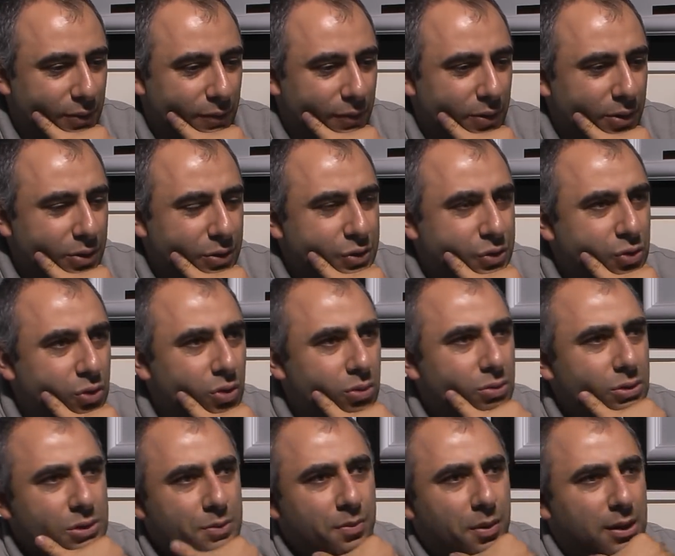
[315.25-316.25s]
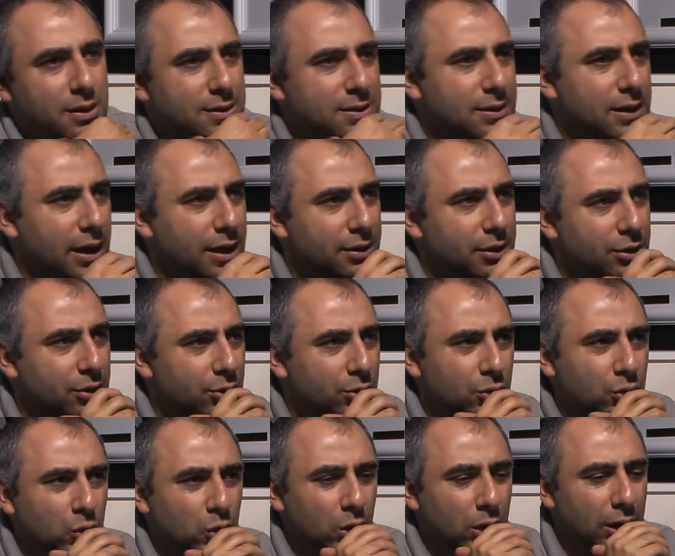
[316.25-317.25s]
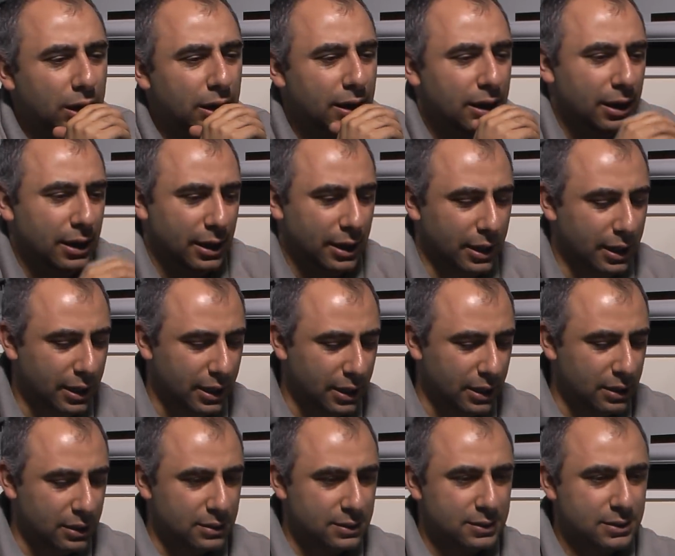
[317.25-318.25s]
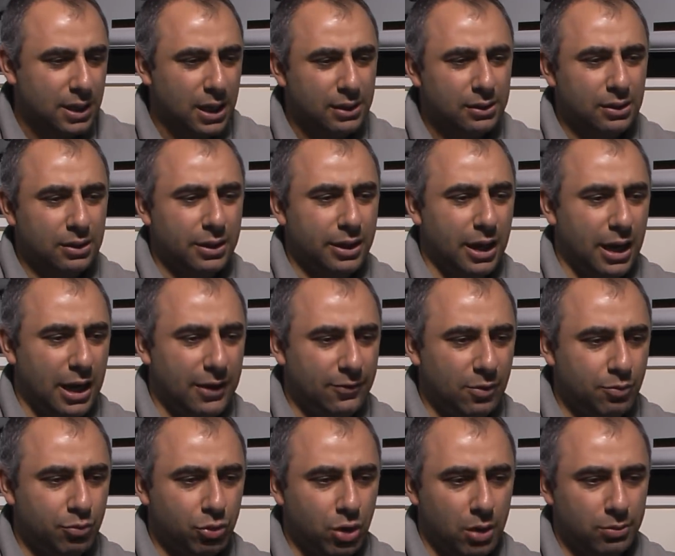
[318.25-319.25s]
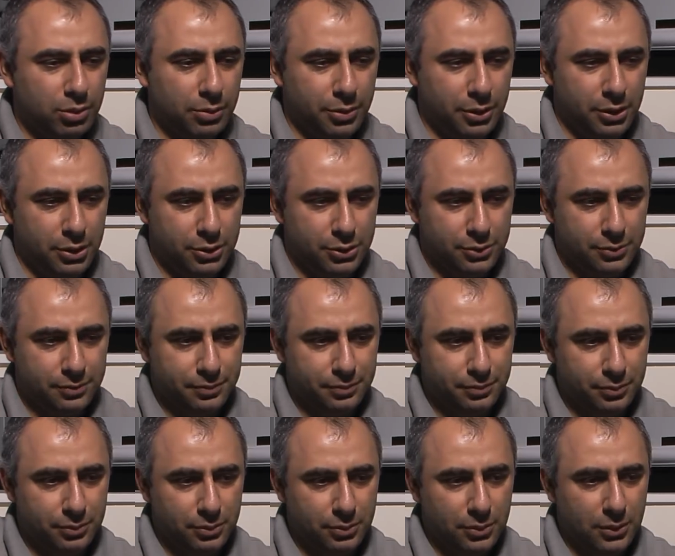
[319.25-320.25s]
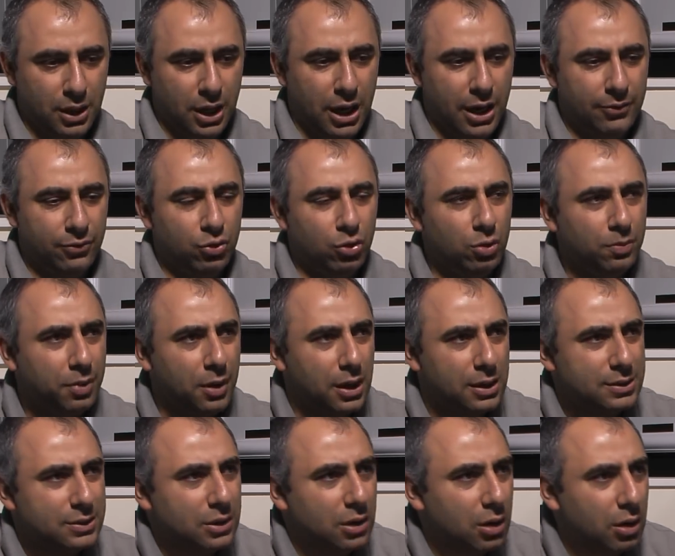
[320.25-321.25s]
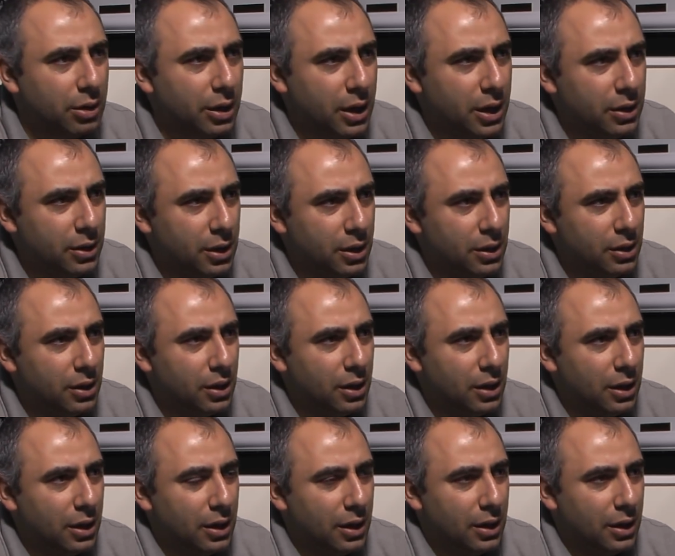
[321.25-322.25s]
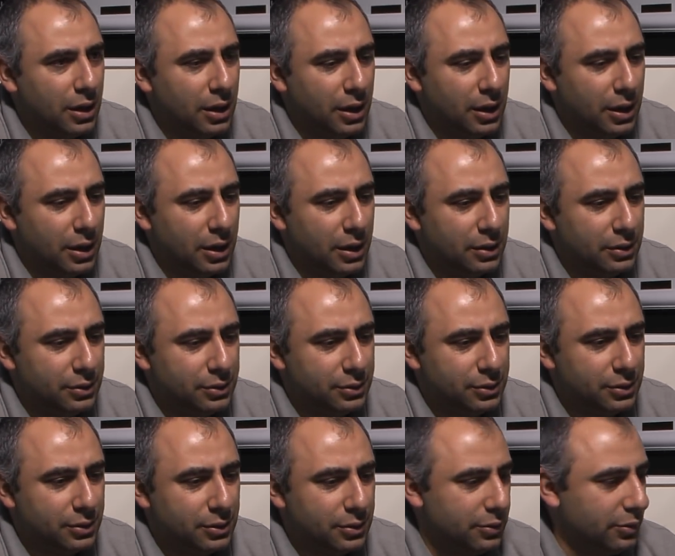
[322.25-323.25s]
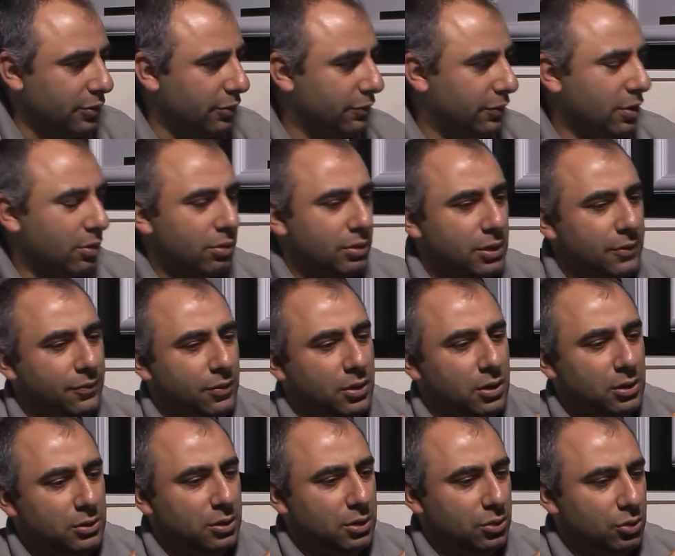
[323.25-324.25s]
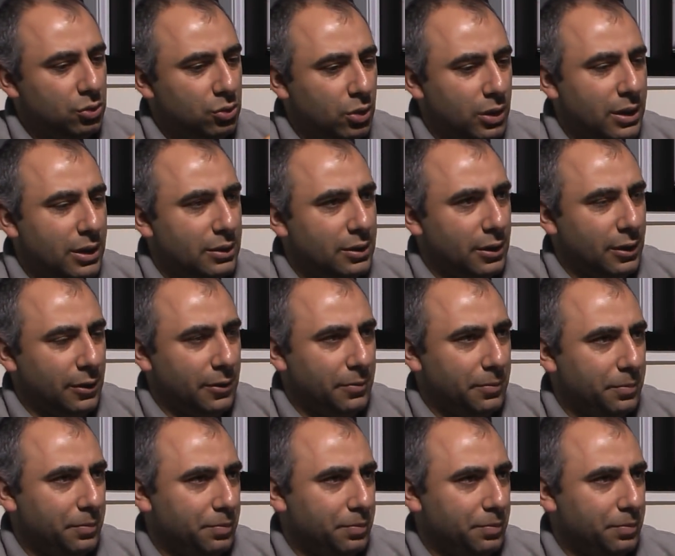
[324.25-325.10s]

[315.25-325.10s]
very strong response knight e2 and suddenly i have a problem here I have two pawns that are hanging and uh, very difficult to do anything.